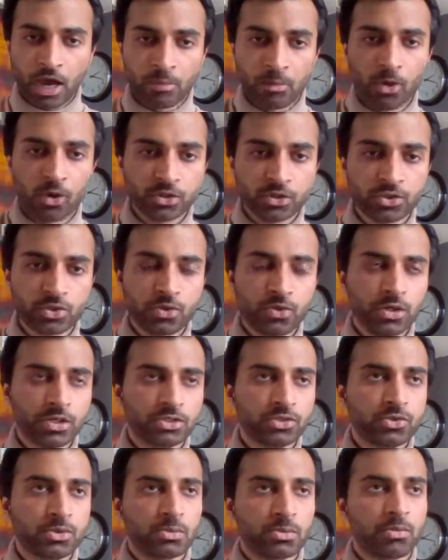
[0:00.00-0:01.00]
I'm also going
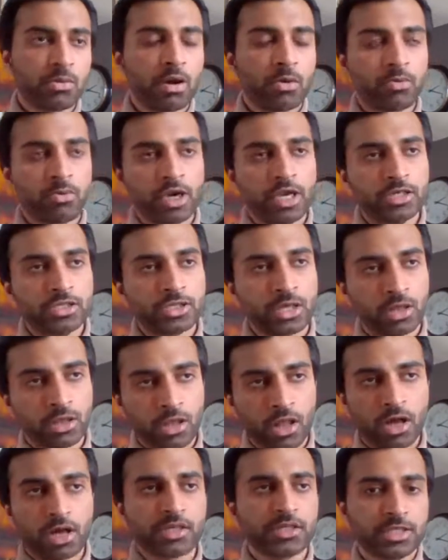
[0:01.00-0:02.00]
to arrange a
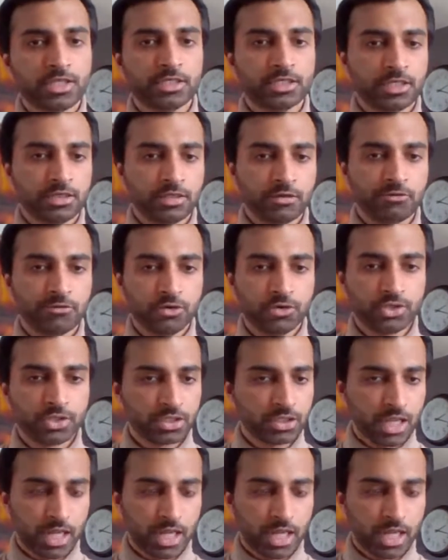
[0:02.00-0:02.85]
lot of these in the future.